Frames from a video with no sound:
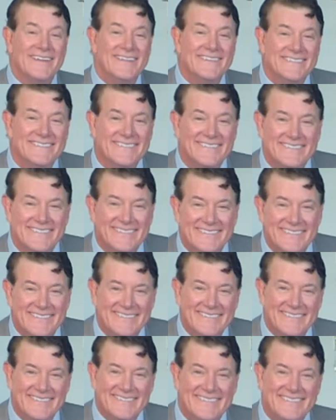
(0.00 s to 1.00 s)

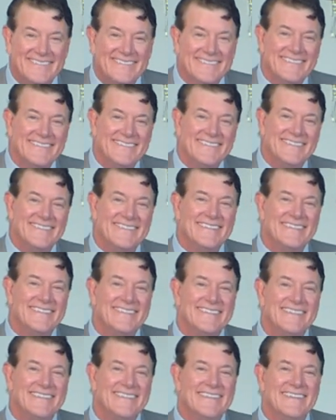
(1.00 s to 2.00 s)

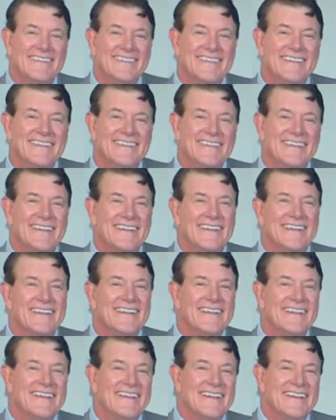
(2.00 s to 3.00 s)

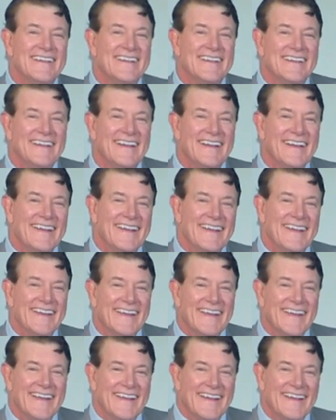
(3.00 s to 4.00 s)

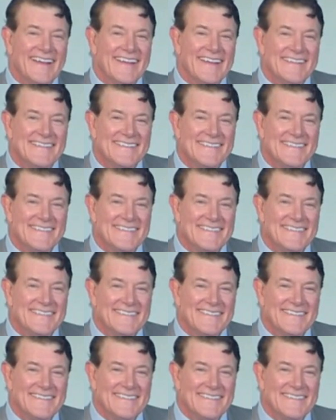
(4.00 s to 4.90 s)
The person shown says nothing.